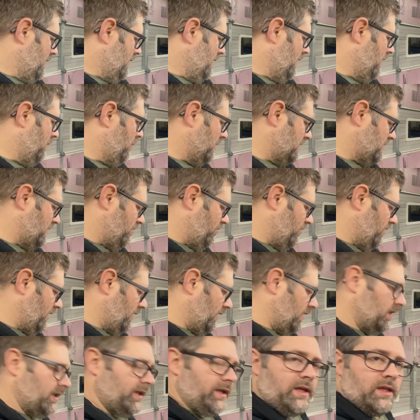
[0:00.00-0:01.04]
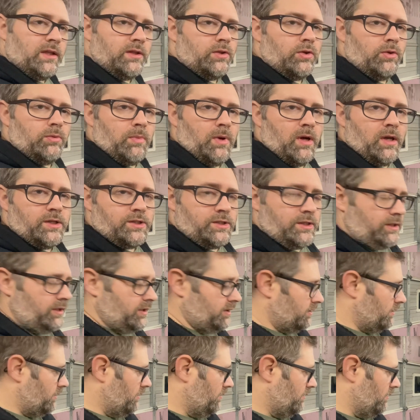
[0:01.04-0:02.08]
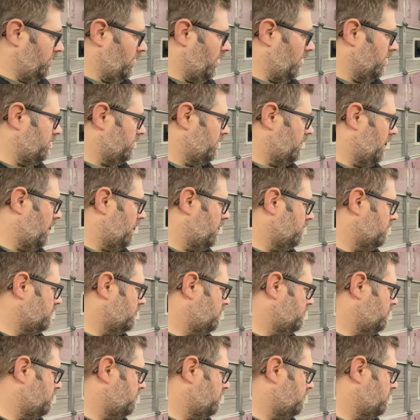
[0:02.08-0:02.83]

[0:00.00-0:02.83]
wasn't really leaking too much. Other than that, it was